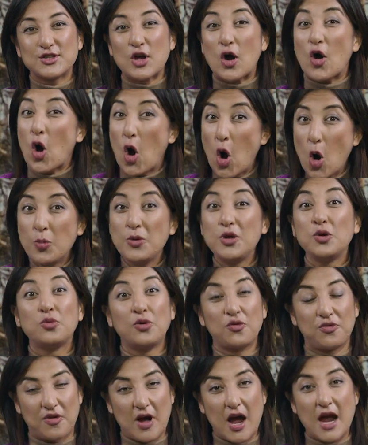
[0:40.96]
So I hope you
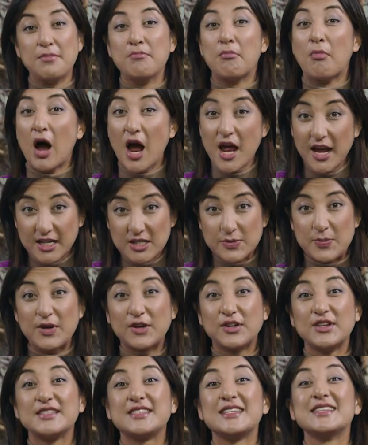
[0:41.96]
will find my
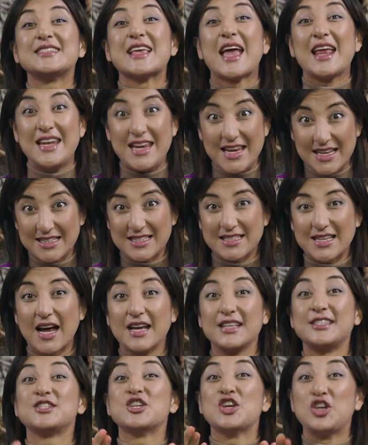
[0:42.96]
experiences and
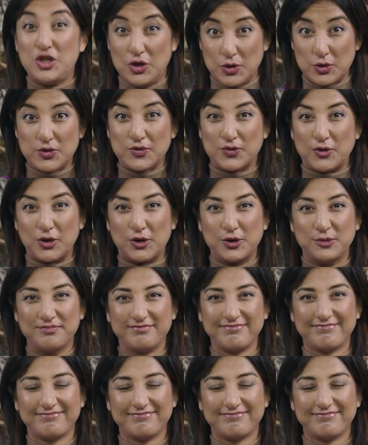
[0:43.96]
insights useful.